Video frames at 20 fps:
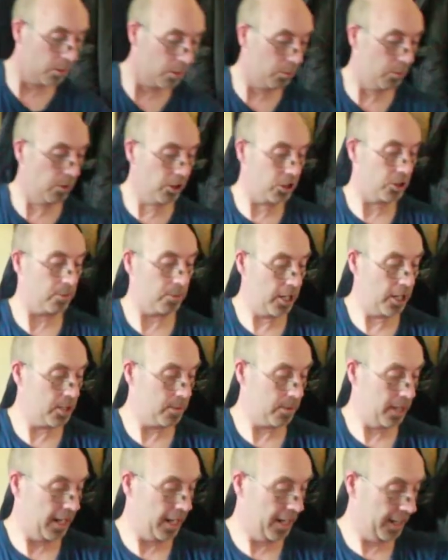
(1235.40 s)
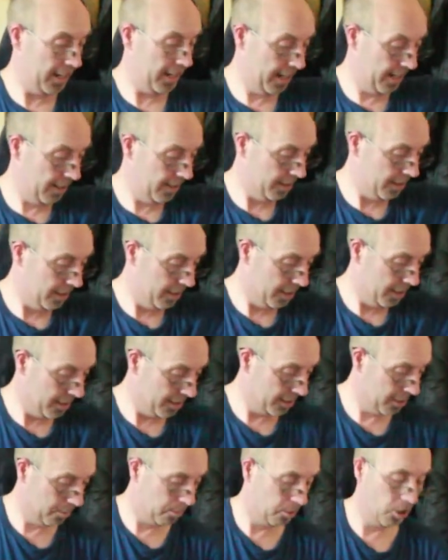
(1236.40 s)
one spaceman in there,
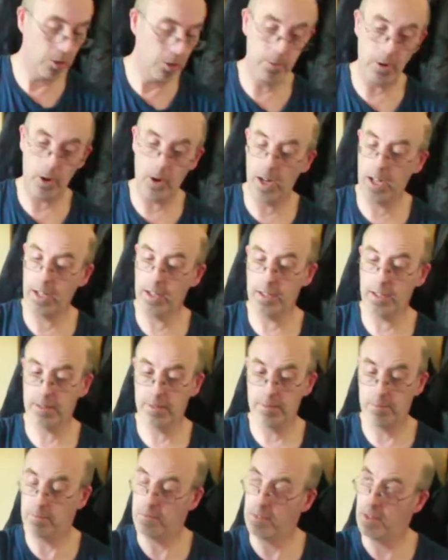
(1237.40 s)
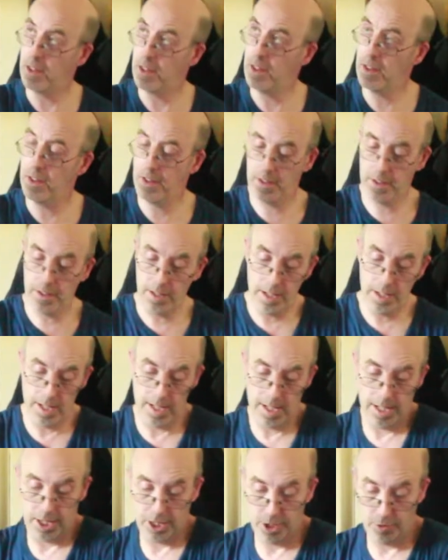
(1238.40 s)
the blue pilot,
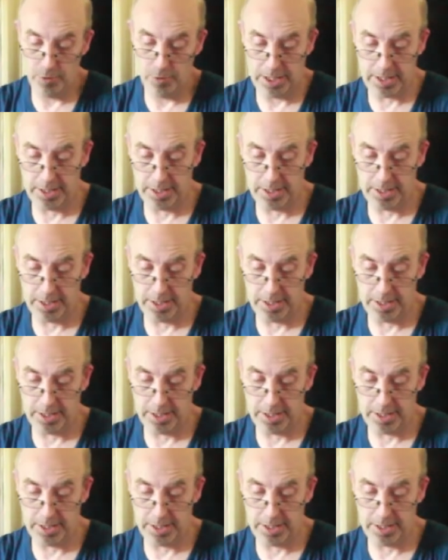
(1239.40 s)
the Red